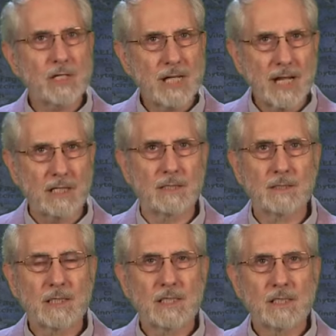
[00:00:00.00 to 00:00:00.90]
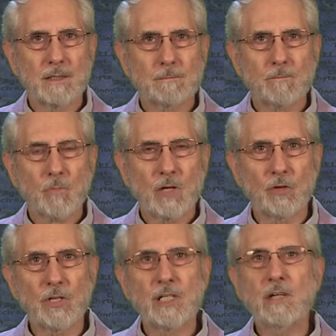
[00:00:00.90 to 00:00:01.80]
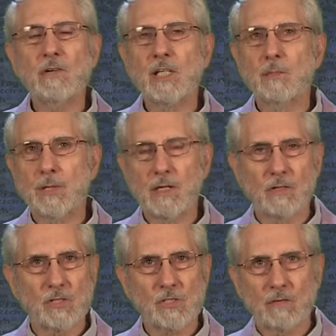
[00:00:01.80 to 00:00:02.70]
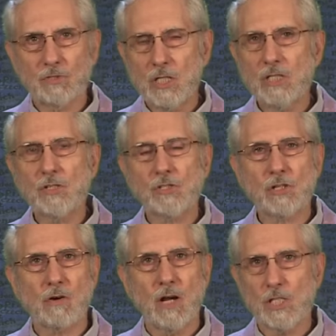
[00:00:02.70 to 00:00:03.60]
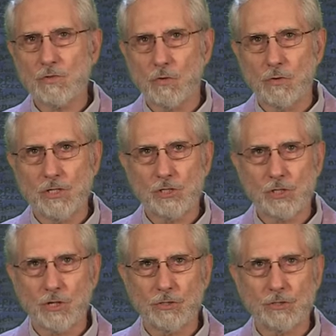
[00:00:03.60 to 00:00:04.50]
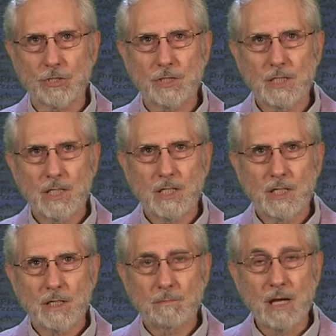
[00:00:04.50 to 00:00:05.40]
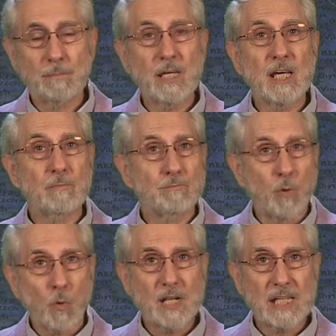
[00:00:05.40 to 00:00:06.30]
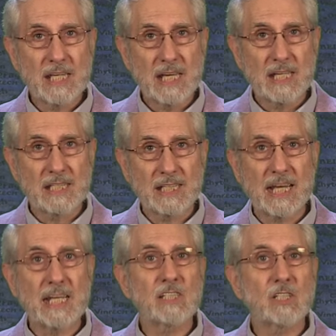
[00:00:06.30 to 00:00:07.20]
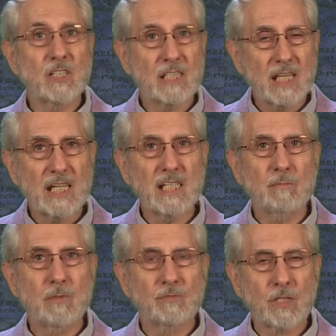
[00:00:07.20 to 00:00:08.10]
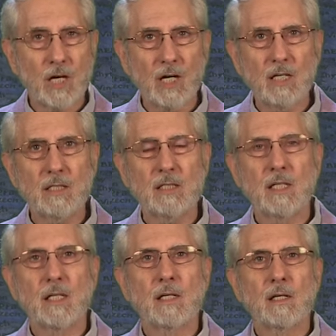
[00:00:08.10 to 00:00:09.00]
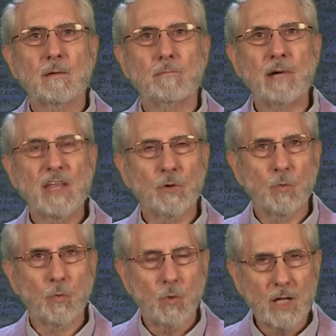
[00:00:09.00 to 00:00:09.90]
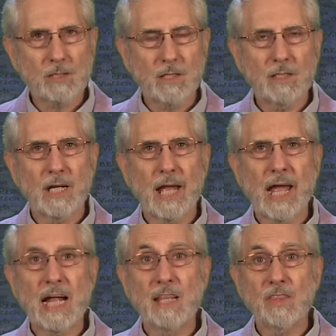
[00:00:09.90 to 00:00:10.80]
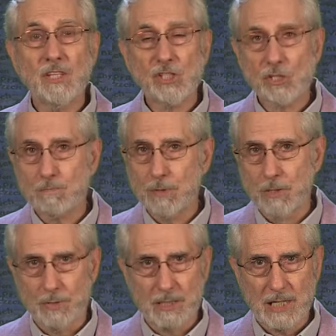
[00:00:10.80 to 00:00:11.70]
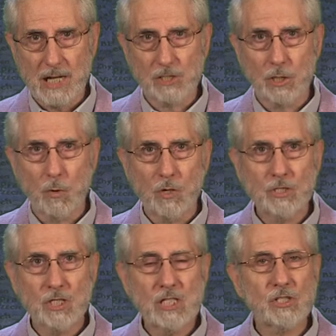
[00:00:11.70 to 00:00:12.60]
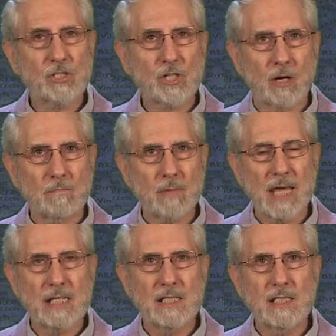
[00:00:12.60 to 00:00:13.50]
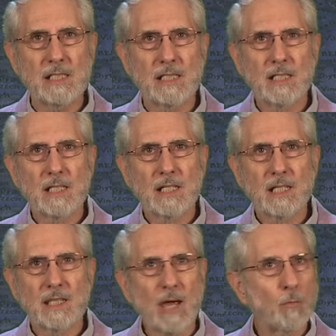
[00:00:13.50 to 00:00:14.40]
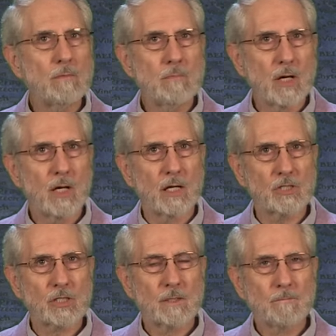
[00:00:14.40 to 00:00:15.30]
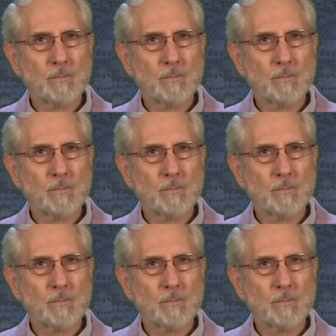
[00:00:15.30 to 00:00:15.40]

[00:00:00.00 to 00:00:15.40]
now for the nearing appearance of Jesus Christ for His church by being born again into the kingdom of God by the water and the Spirit, as Lord Jesus commanded that we must